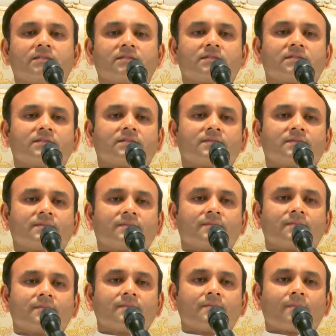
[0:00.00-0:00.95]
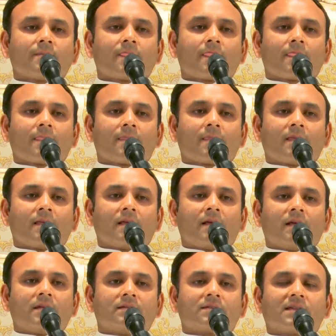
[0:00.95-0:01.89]
this
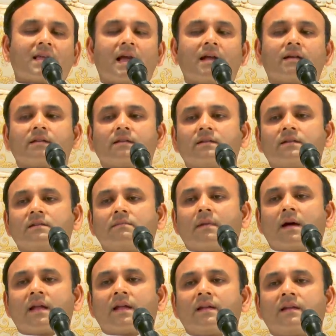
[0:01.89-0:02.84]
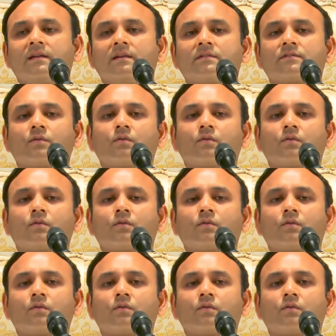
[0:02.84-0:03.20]
scattered mind,